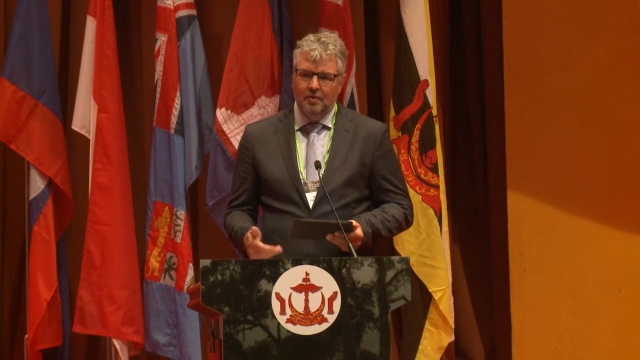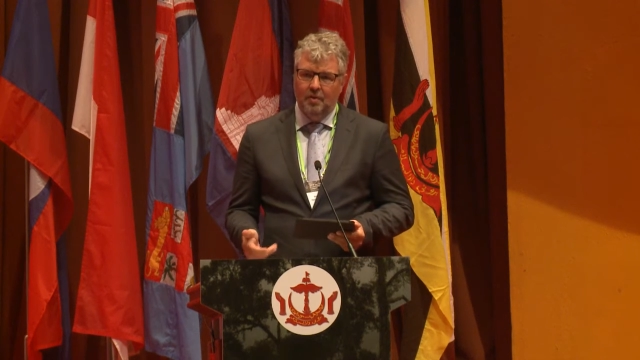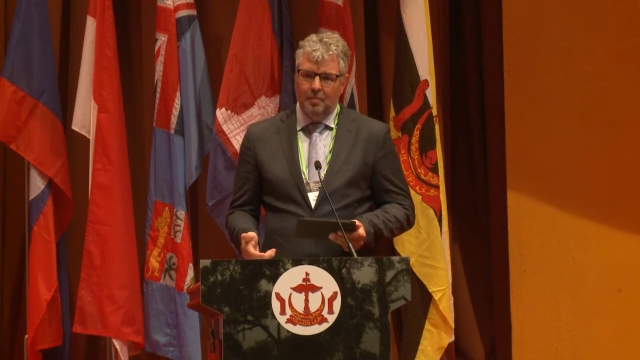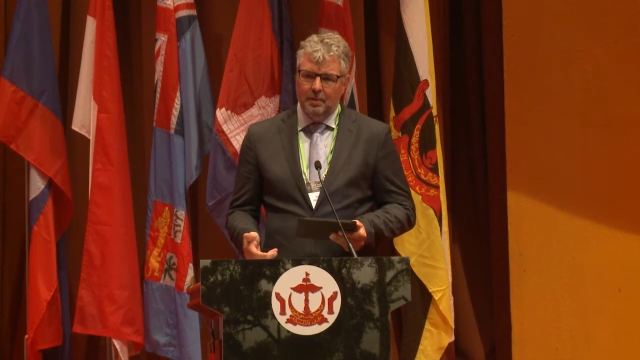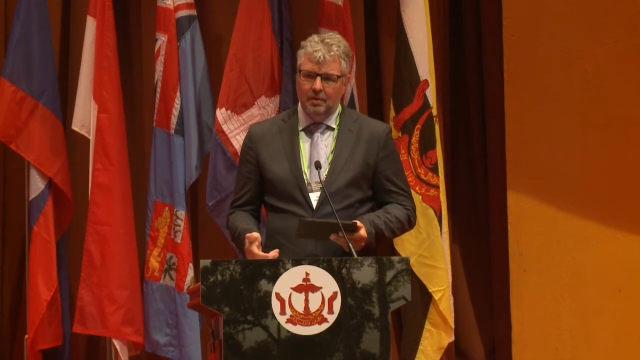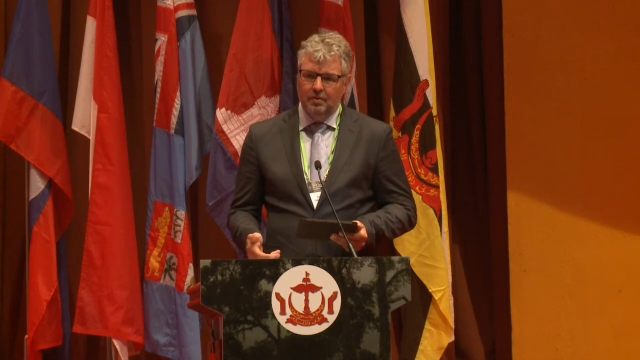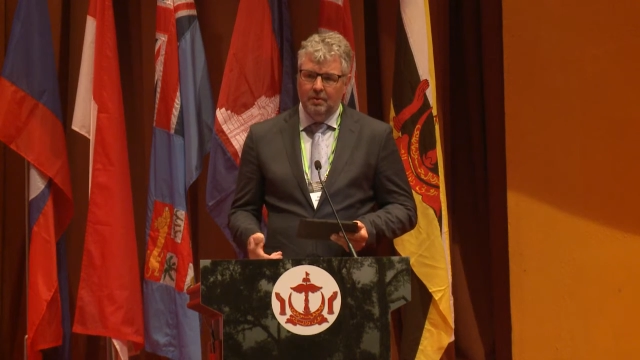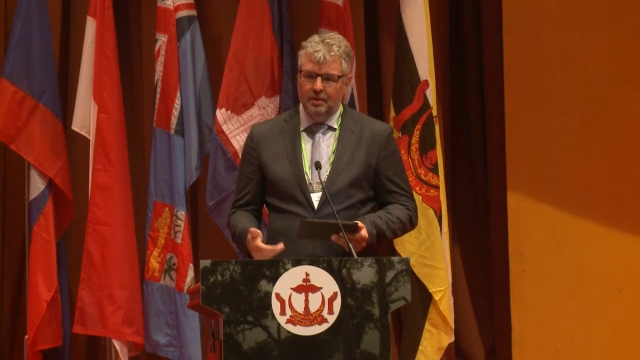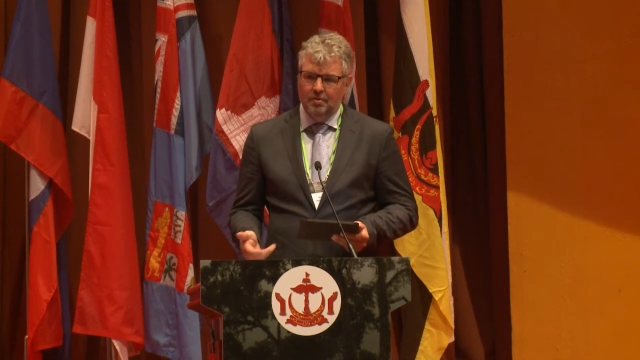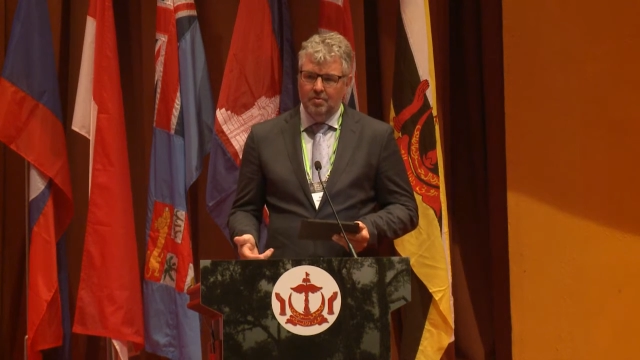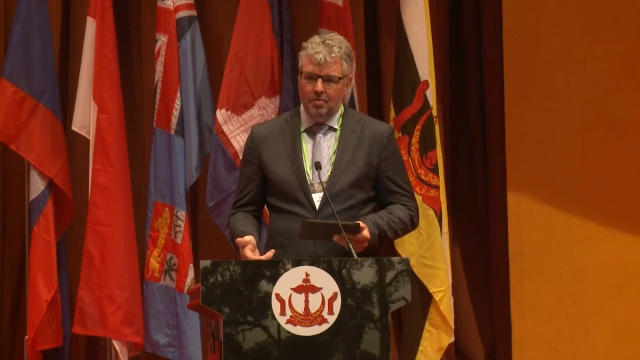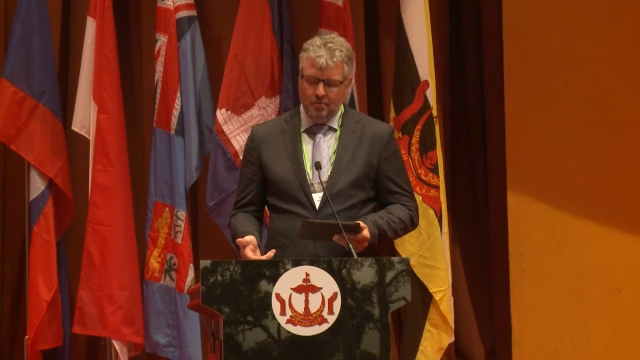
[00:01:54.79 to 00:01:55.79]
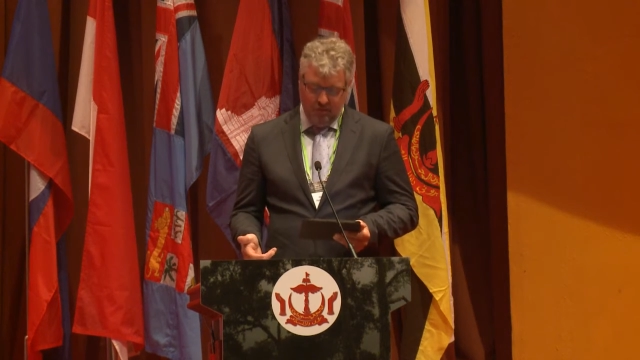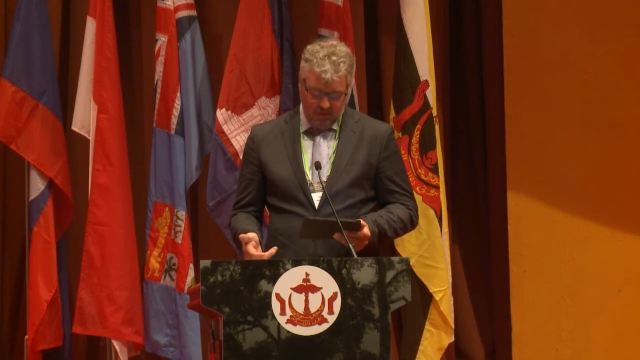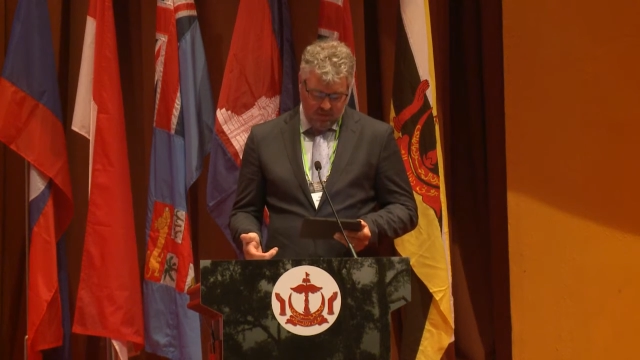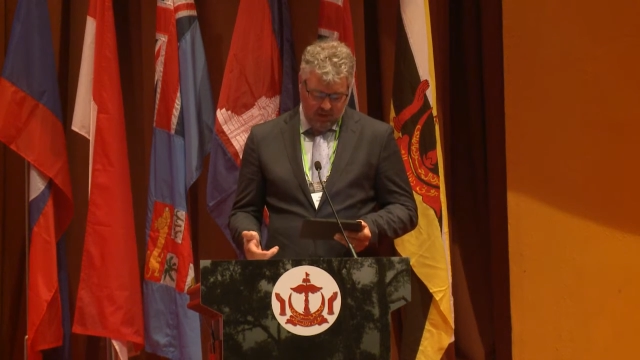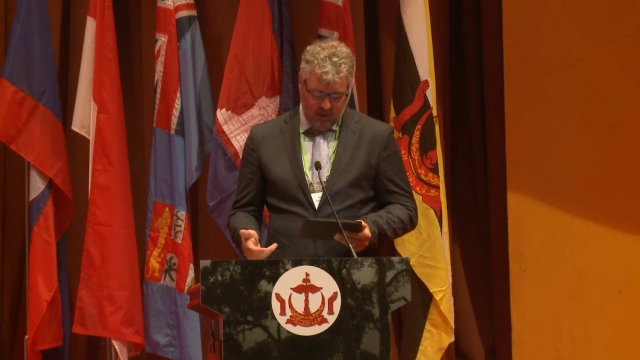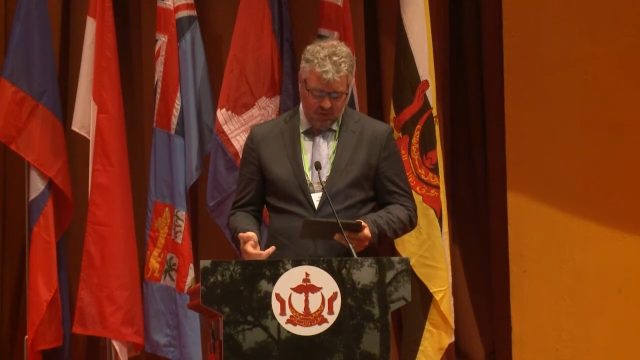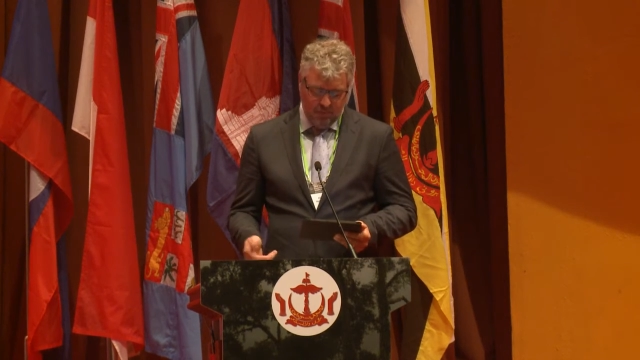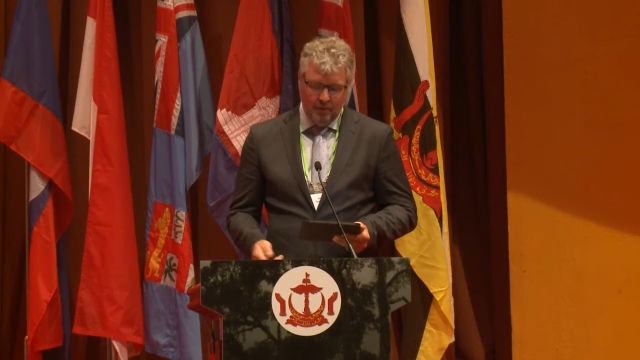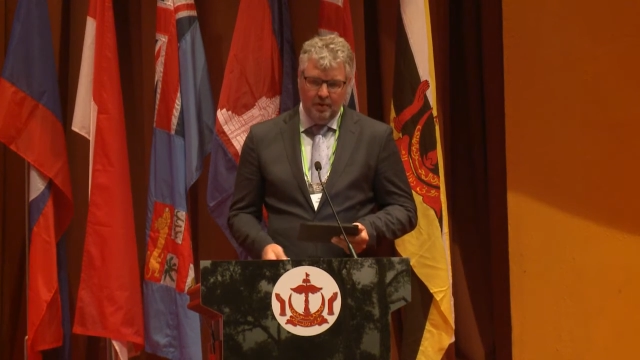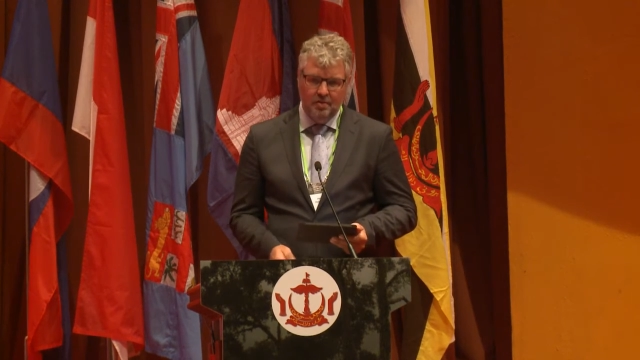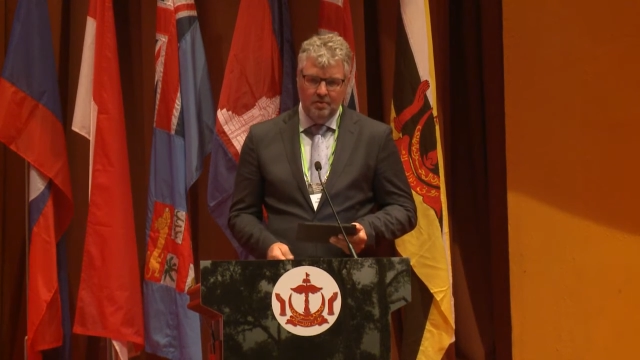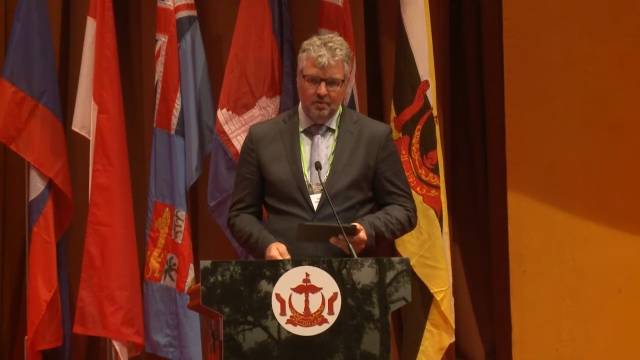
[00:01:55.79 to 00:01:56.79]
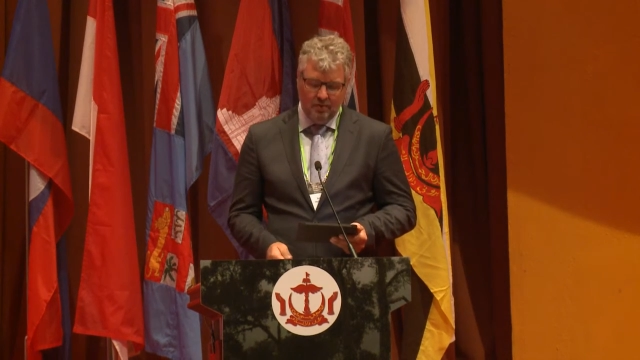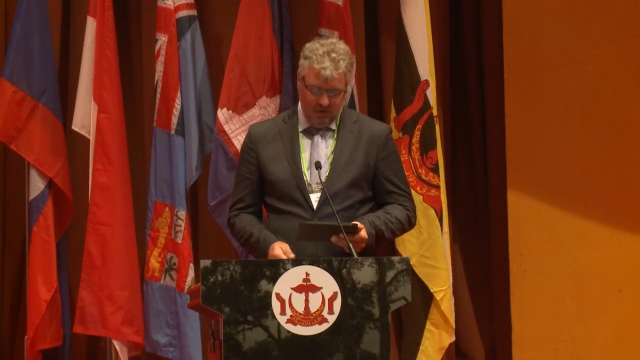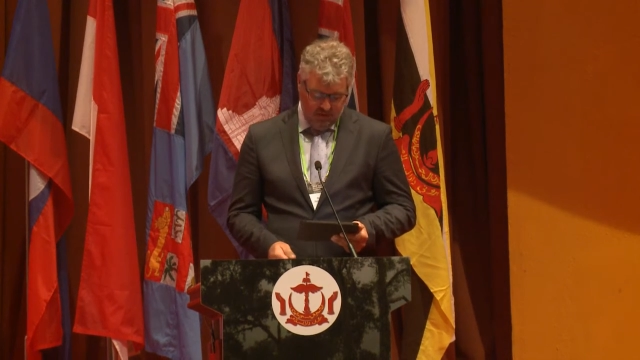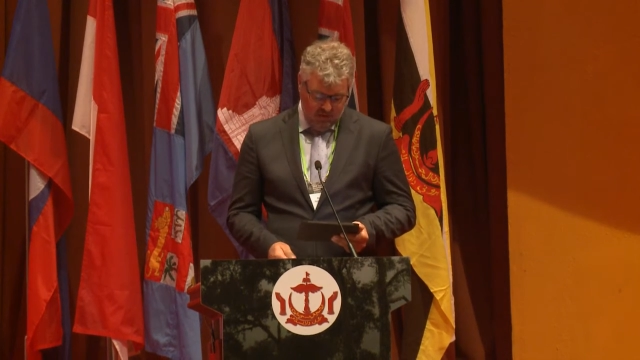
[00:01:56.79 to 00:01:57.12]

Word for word: environmental, and social aspirations.